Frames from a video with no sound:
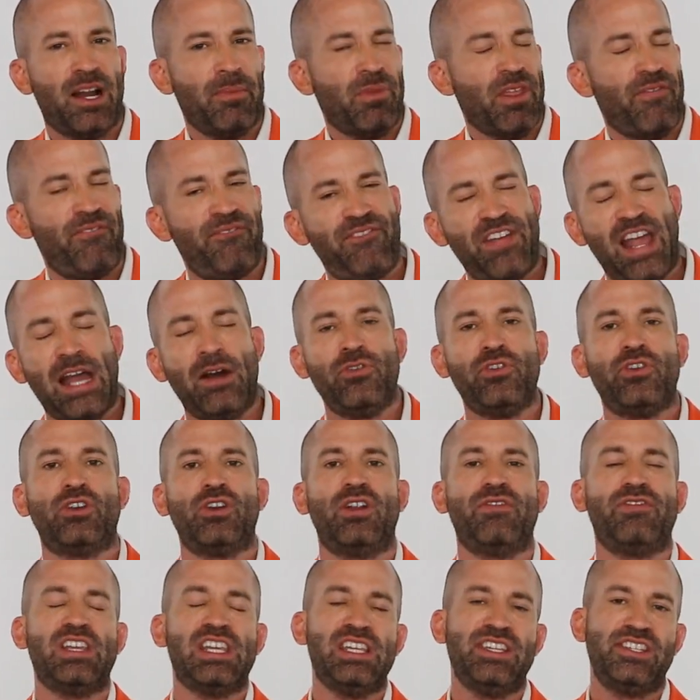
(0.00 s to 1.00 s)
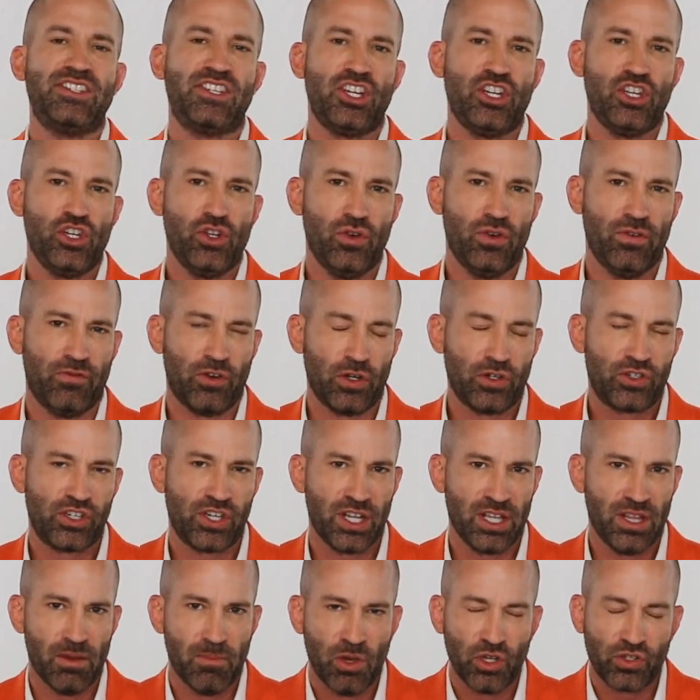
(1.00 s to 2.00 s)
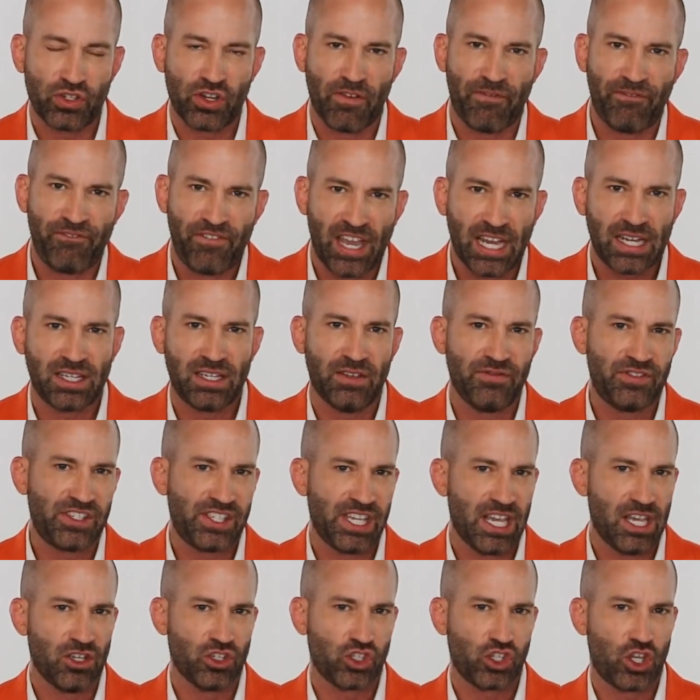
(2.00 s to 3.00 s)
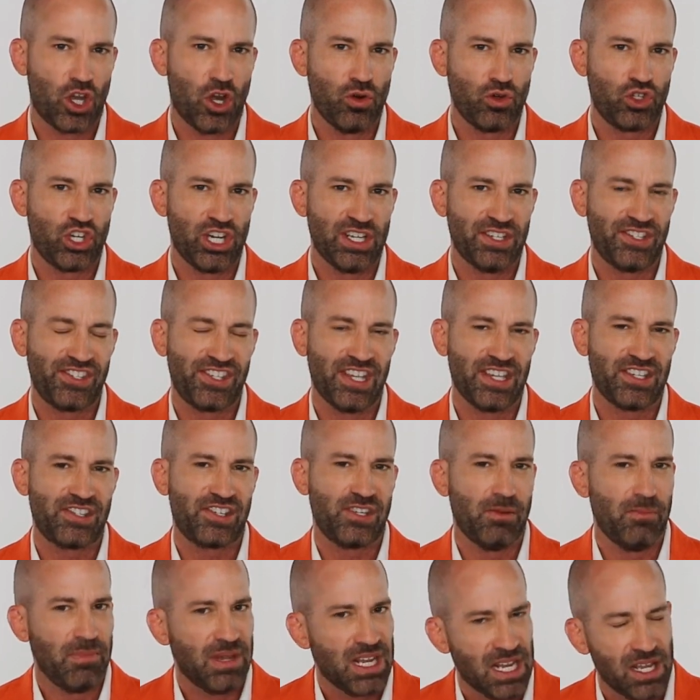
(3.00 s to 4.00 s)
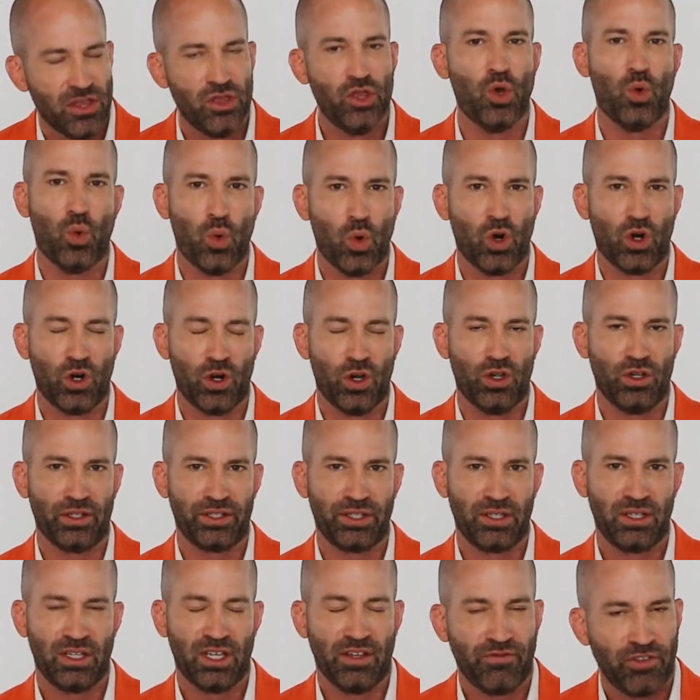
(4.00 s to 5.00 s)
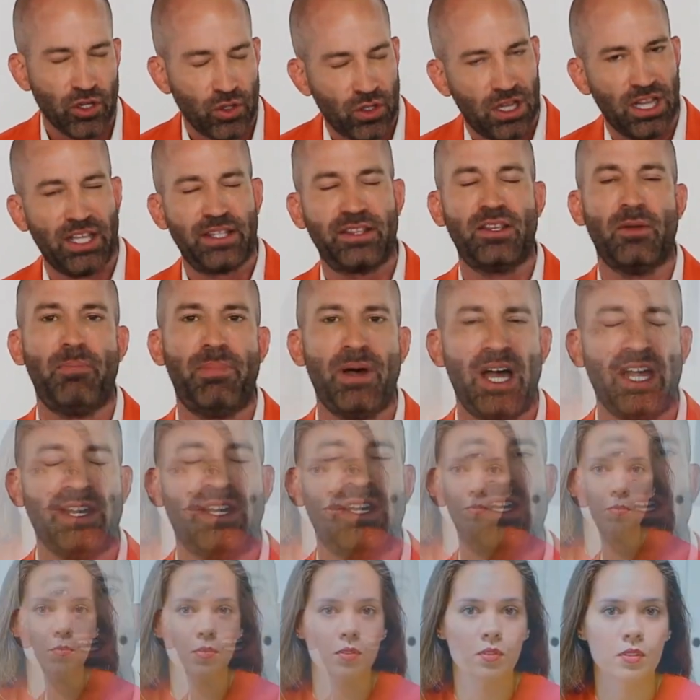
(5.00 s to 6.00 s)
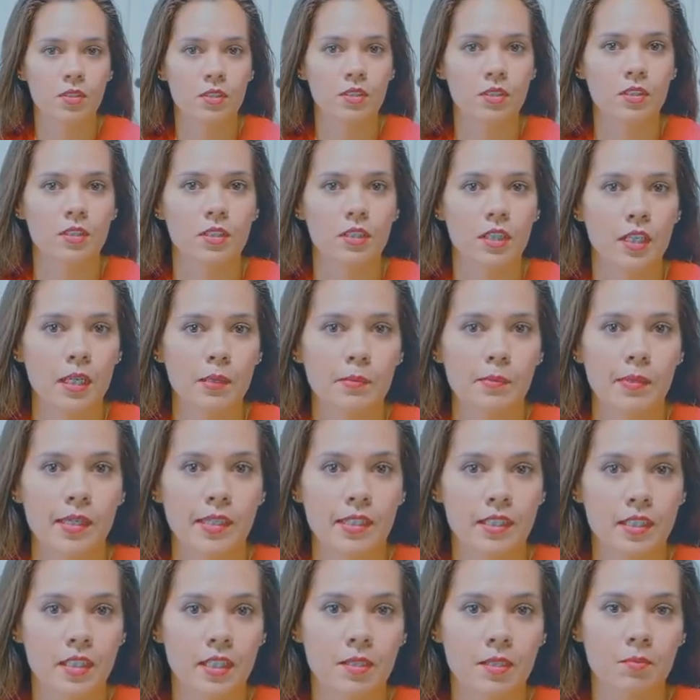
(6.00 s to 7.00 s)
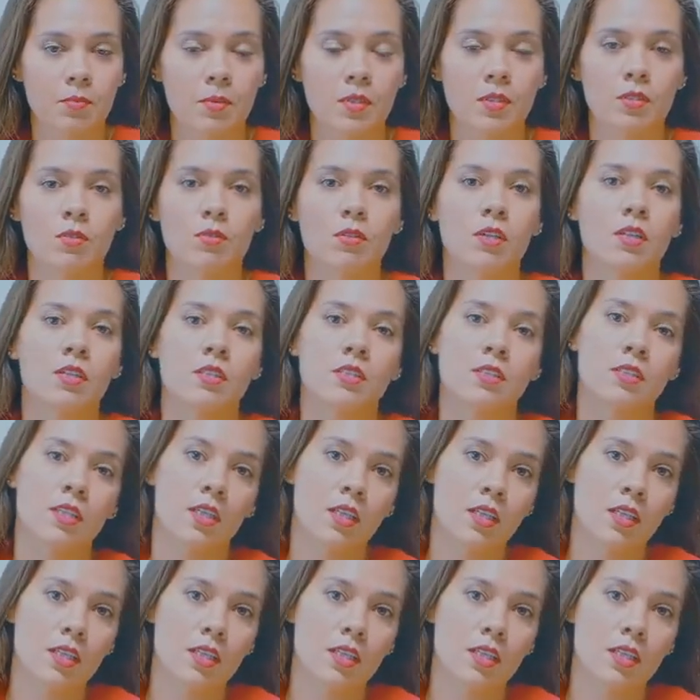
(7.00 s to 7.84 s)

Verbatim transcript: I'm the founder of Easton University, the most effective sales coaching system in the world. If you click the button, you're gonna see how our interactive sales